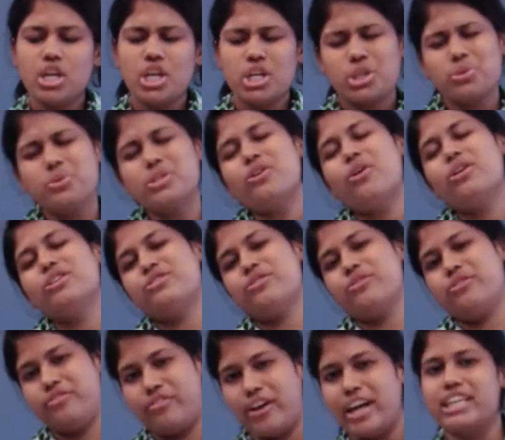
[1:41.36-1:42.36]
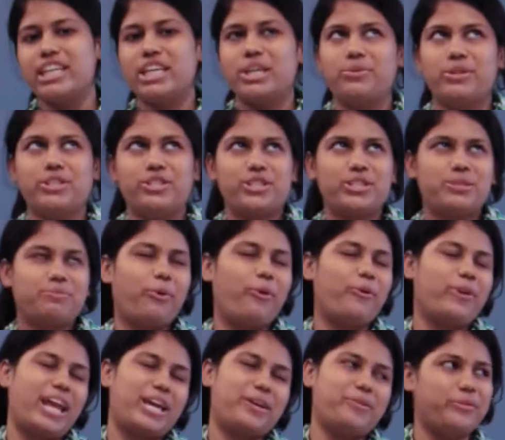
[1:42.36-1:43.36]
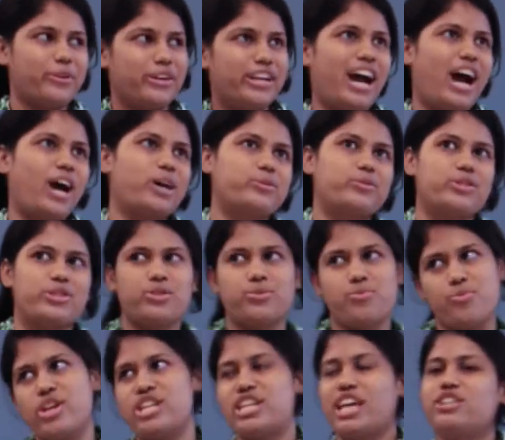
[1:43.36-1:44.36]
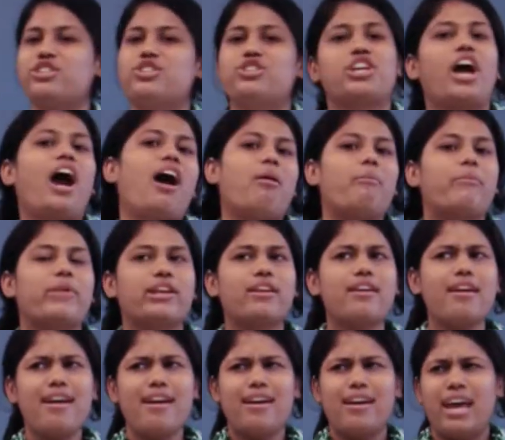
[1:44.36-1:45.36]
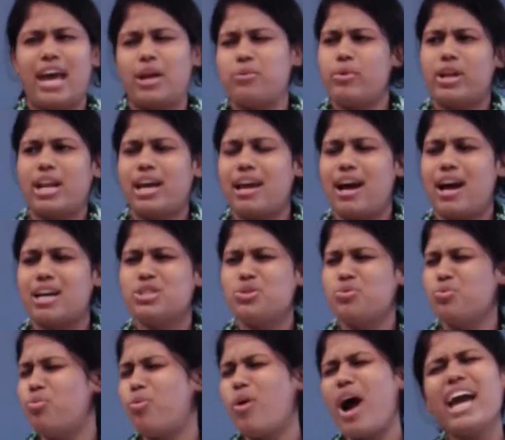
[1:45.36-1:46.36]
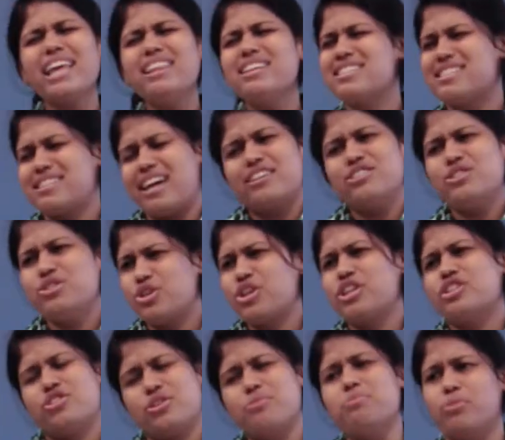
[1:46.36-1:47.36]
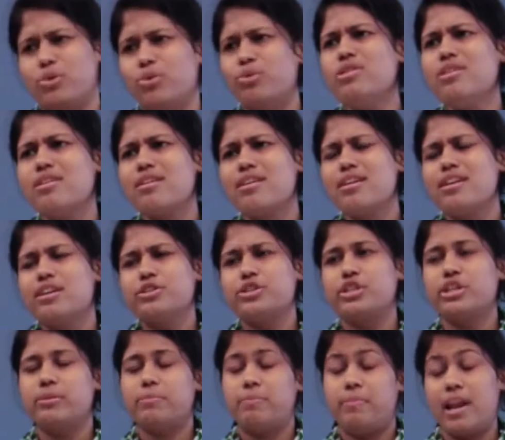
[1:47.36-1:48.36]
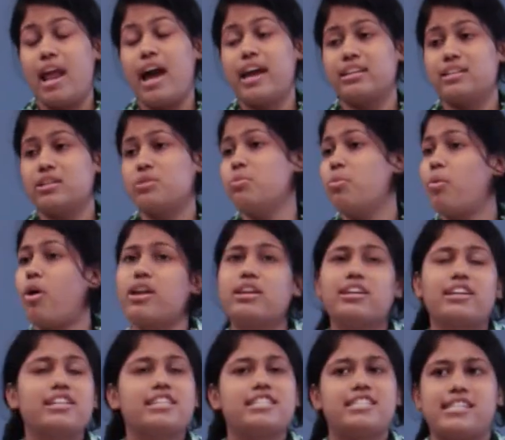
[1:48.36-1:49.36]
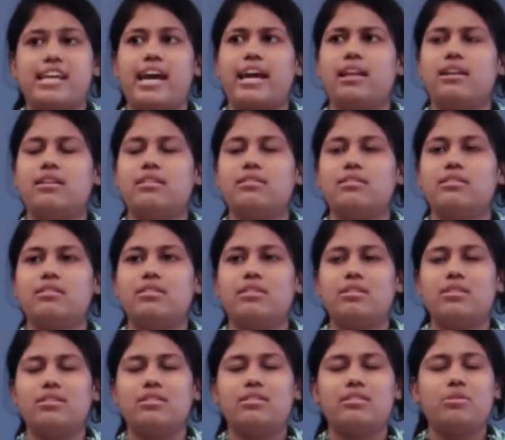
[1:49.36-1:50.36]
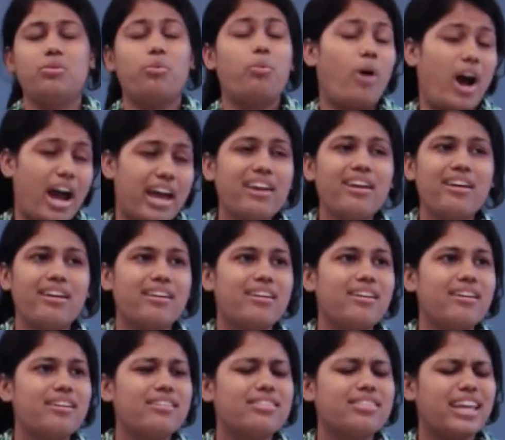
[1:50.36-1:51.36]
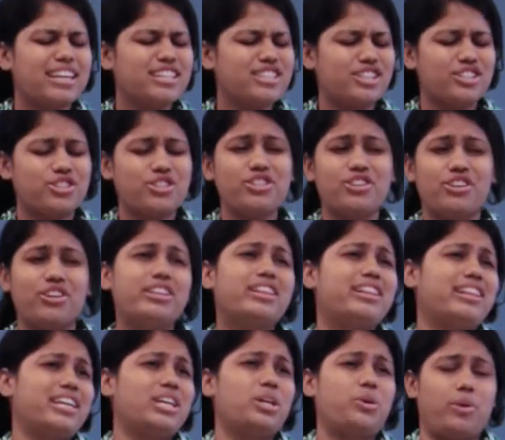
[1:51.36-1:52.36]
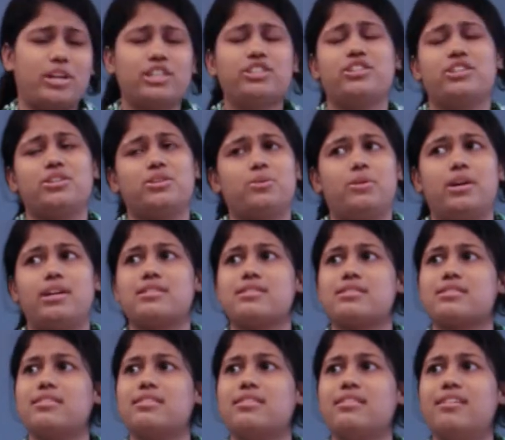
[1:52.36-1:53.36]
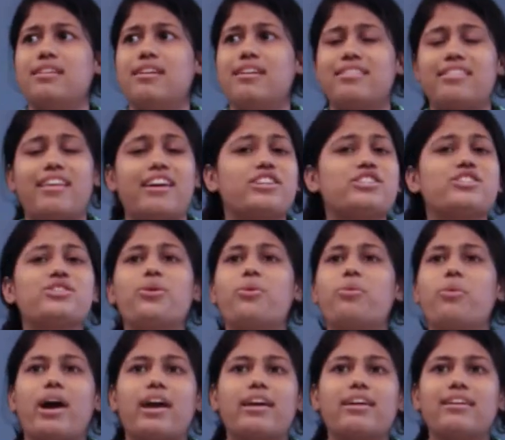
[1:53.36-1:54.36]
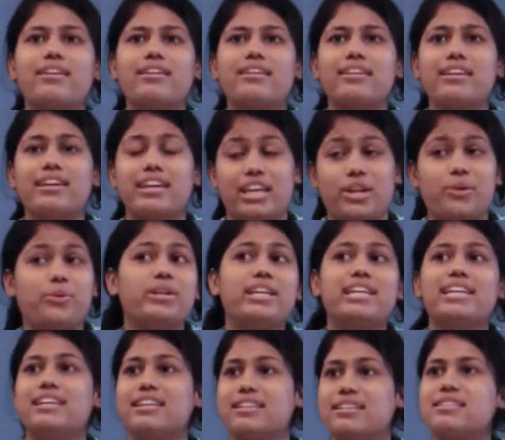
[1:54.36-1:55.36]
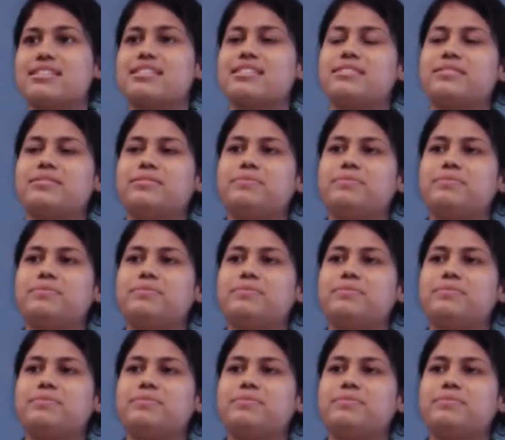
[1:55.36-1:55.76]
She was also funny when she spoke like Woodhouse's wit and charm, and when I asked why the sudden change in mood, she replied in Vonnegut style, "Why? That is such an earthling question to ask. There is no why. It only is."